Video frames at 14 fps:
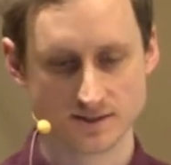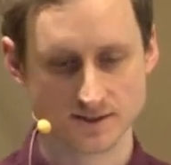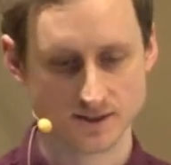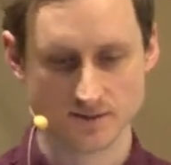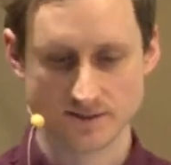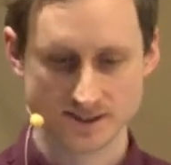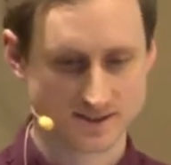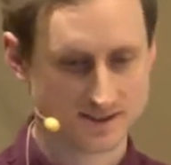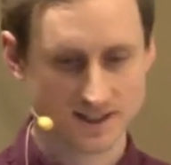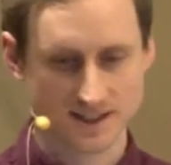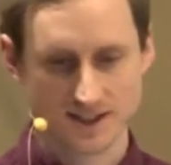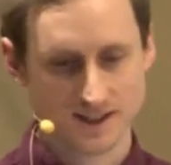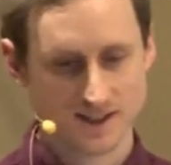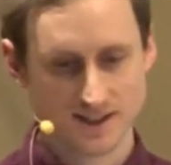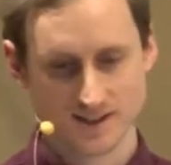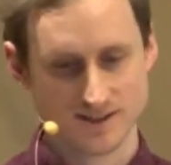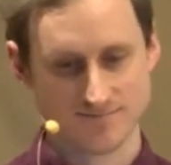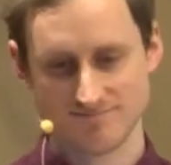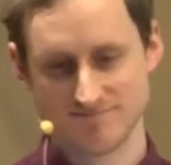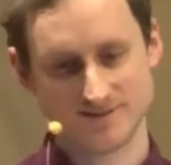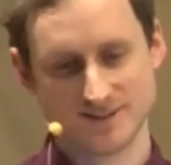
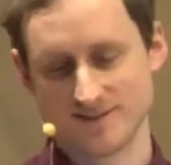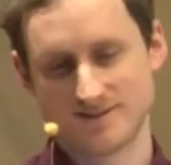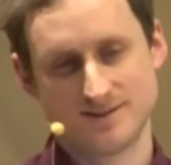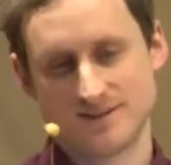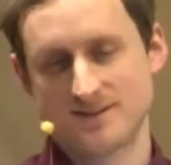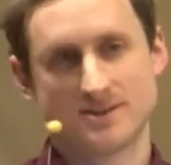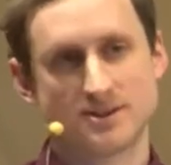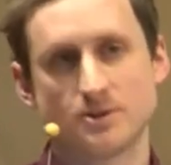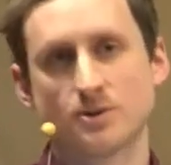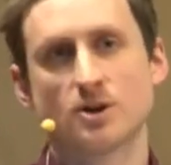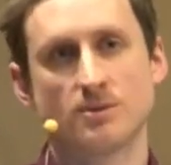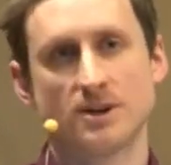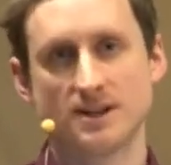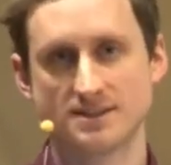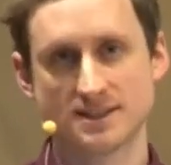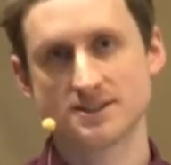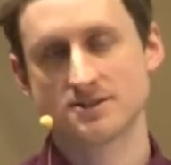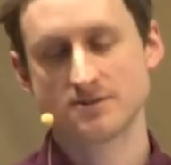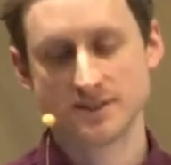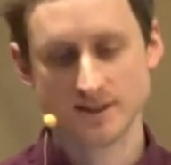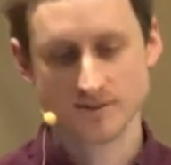to talk about its
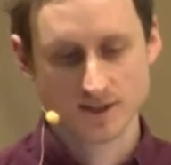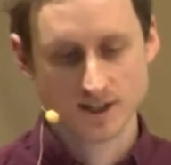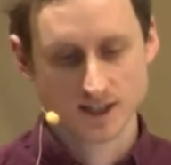history.